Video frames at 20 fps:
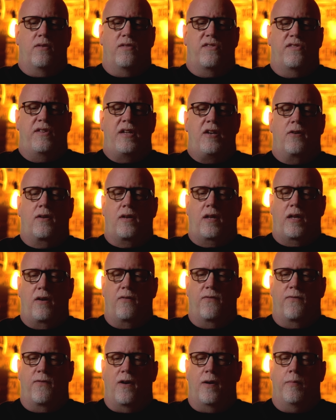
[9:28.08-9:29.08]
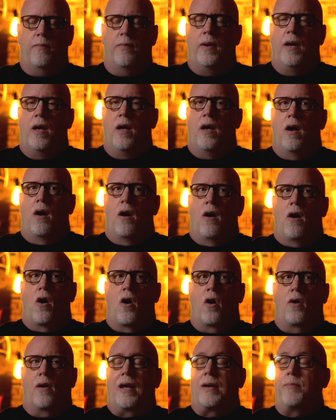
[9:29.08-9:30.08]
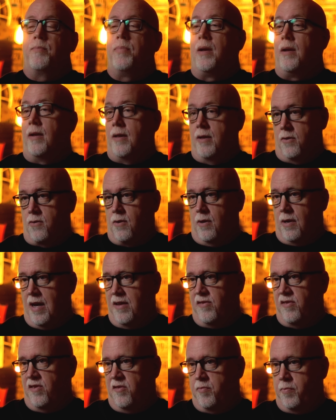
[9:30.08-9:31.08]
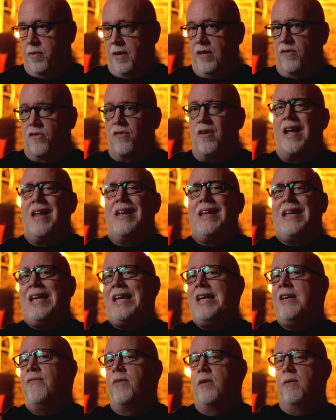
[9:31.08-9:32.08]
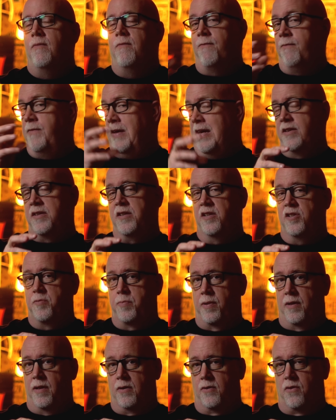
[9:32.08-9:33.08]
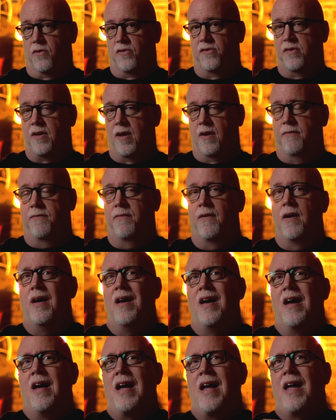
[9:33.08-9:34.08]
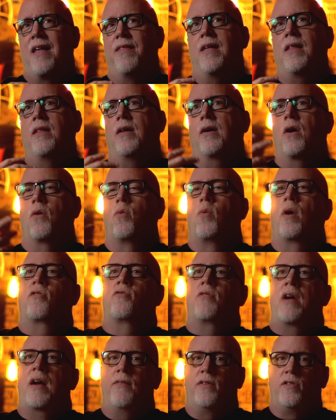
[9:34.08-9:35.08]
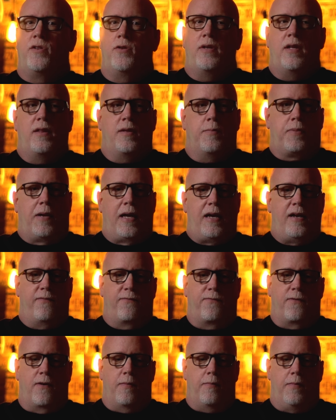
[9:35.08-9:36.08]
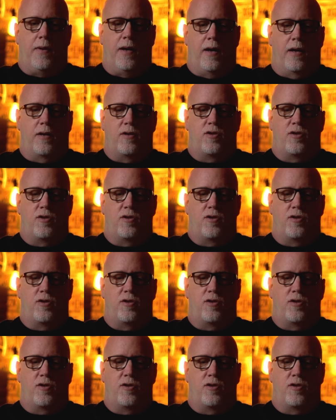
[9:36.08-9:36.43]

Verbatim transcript: steer clear from are like political license plates and even vintage political stuff. And then they go, well, Travis, you did the plate from uh,